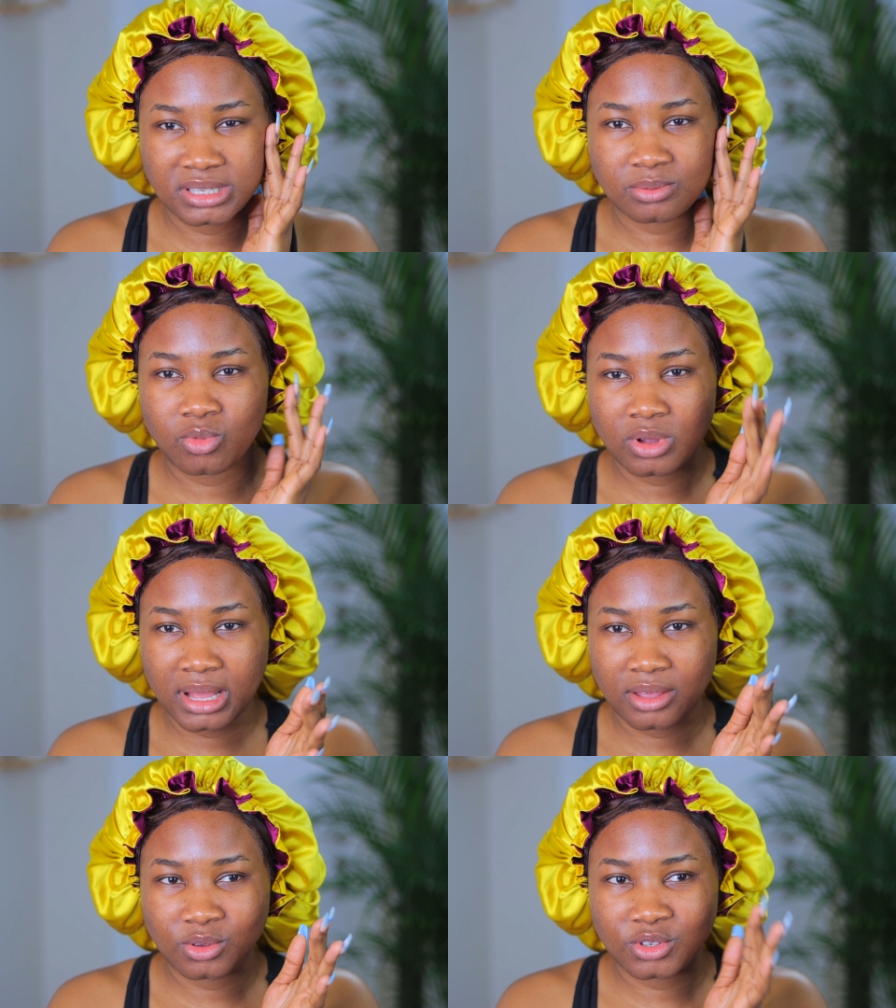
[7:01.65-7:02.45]
it's more
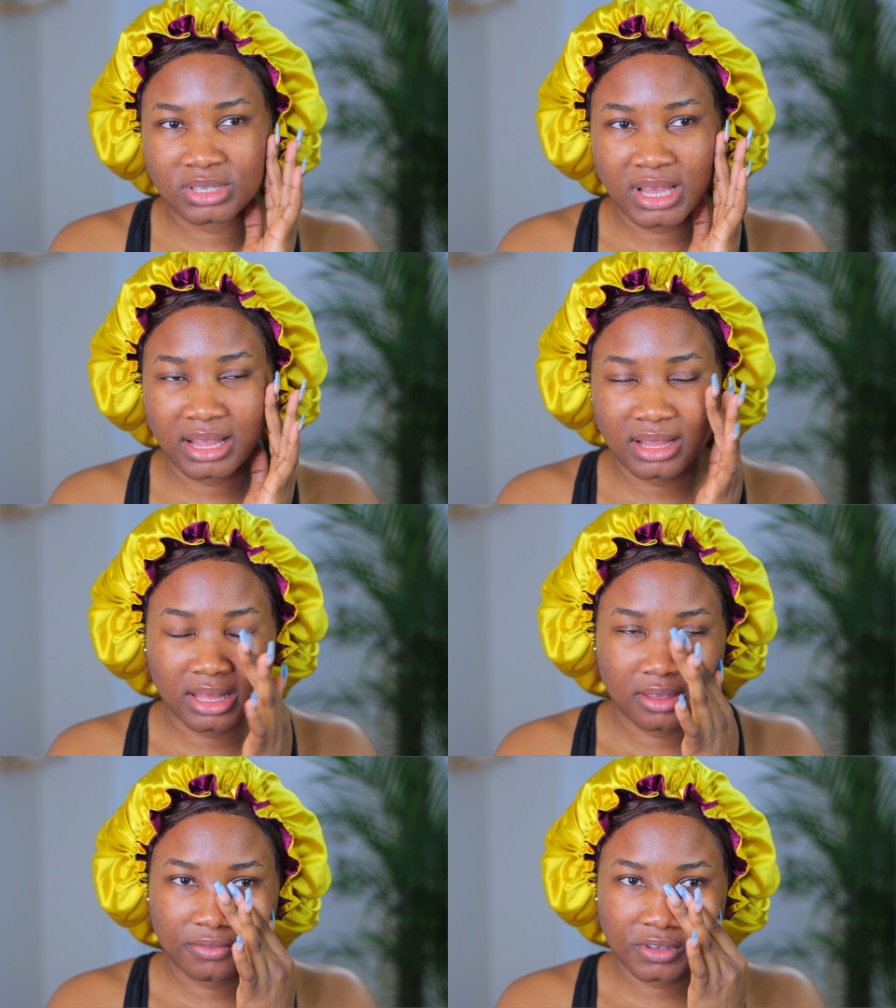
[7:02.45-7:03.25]
like you just had
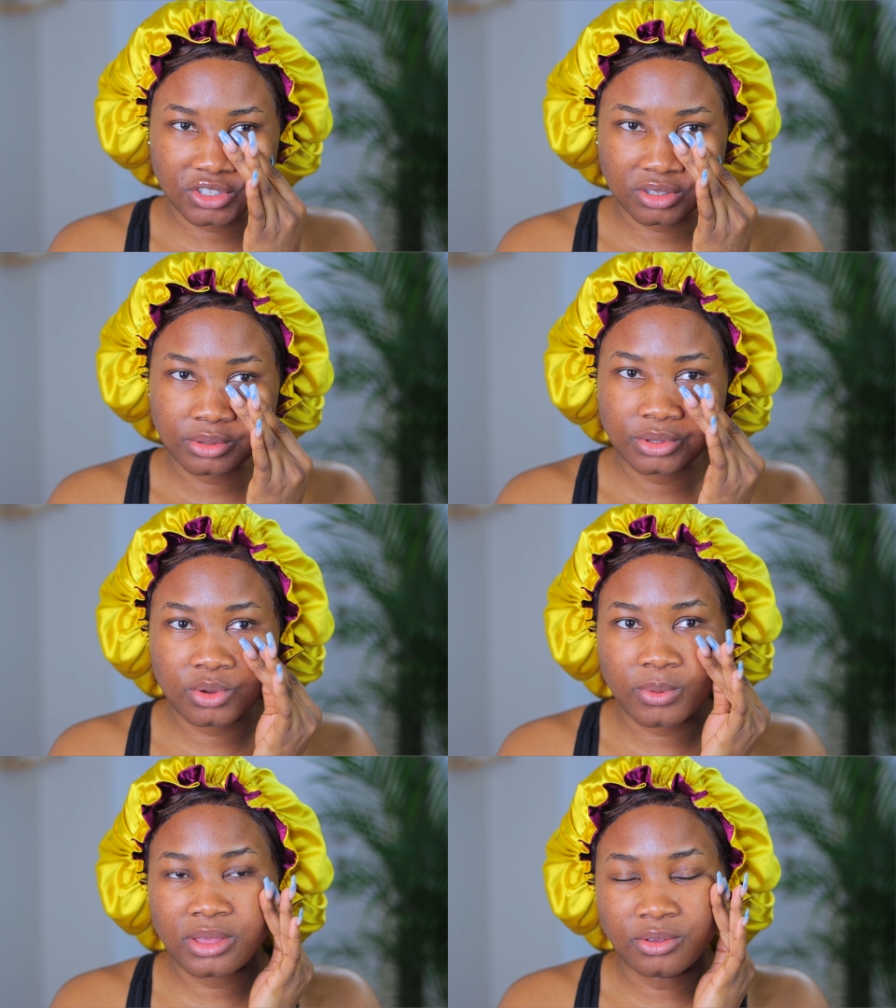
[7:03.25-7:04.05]
like a facial. You
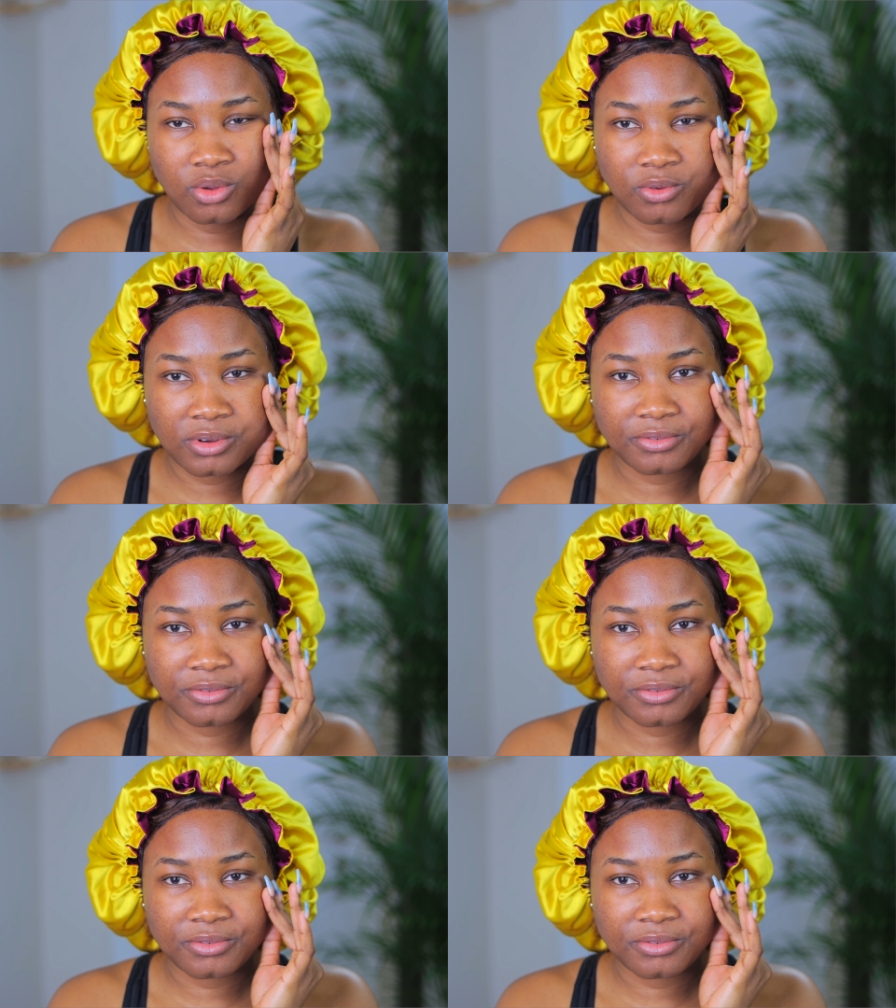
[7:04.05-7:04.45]
know, when you go for